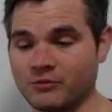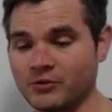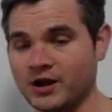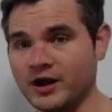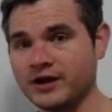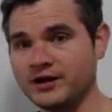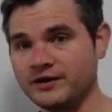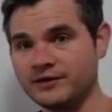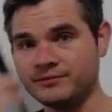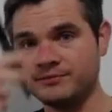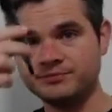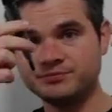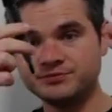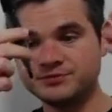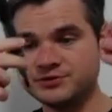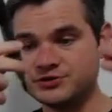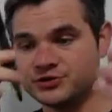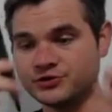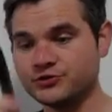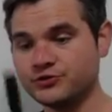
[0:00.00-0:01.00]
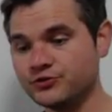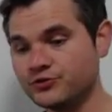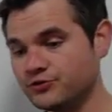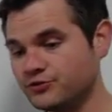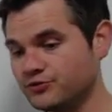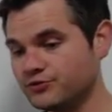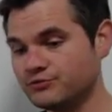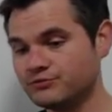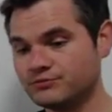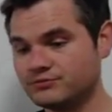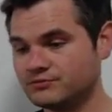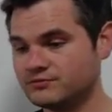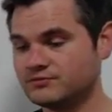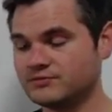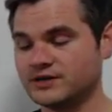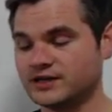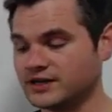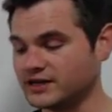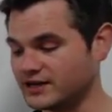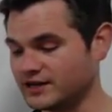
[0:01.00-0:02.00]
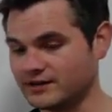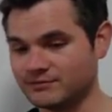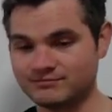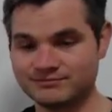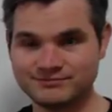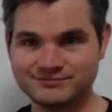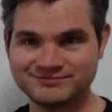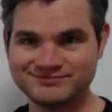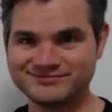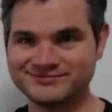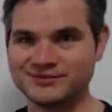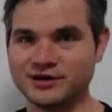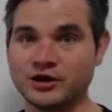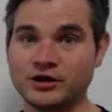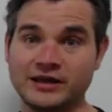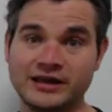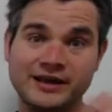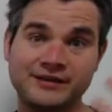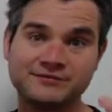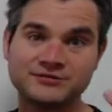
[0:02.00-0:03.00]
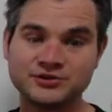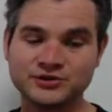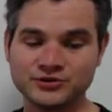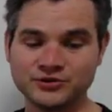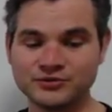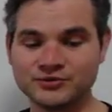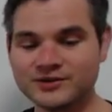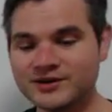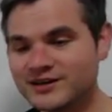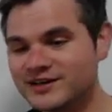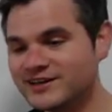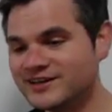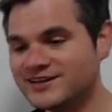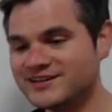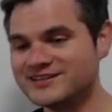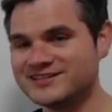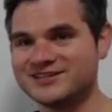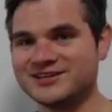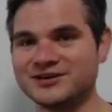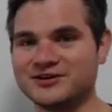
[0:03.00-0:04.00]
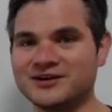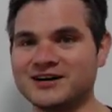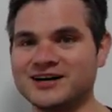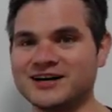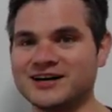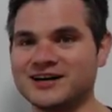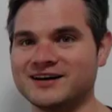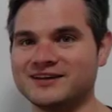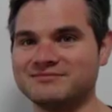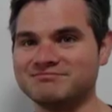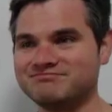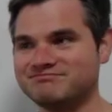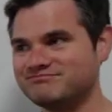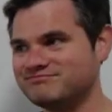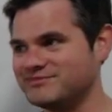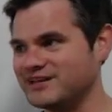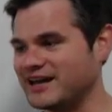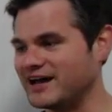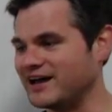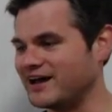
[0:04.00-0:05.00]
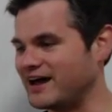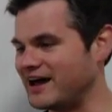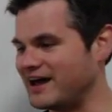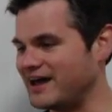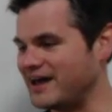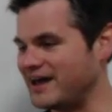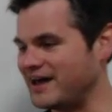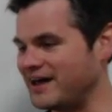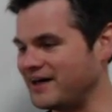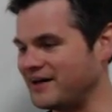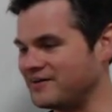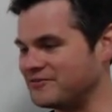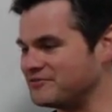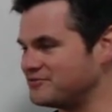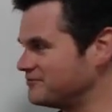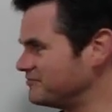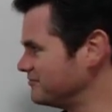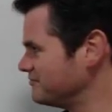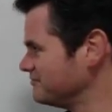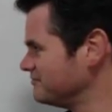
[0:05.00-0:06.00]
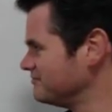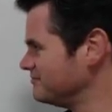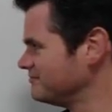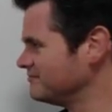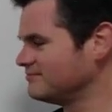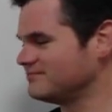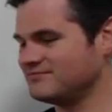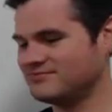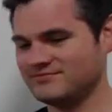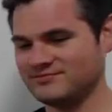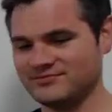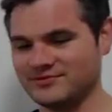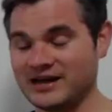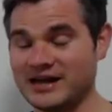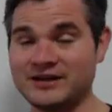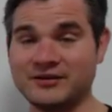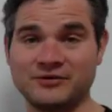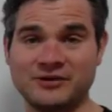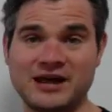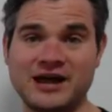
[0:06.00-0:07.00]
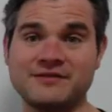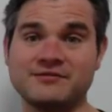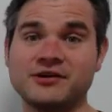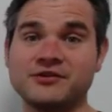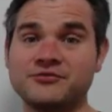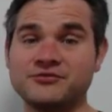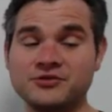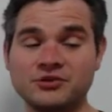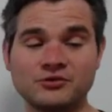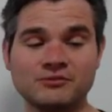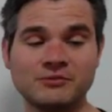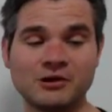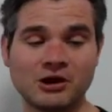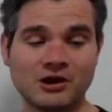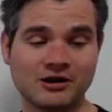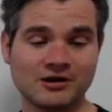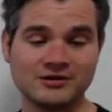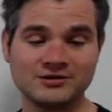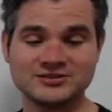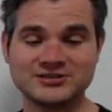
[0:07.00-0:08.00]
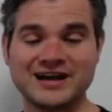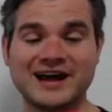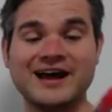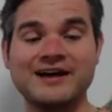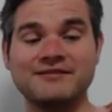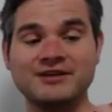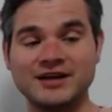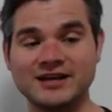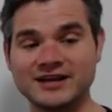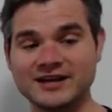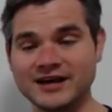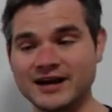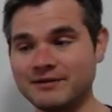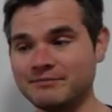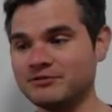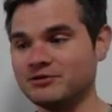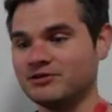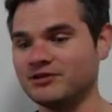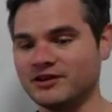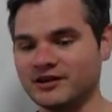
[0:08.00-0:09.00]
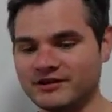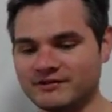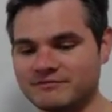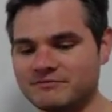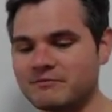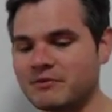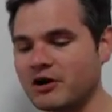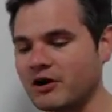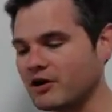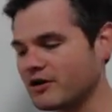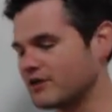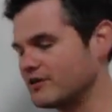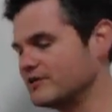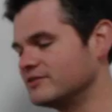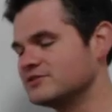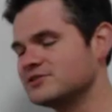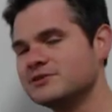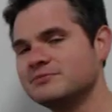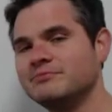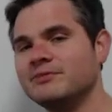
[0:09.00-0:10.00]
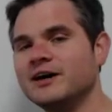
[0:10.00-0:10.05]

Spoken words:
One, two, I only have two. So yeah, I don't have a few markers. I have a couple of markers.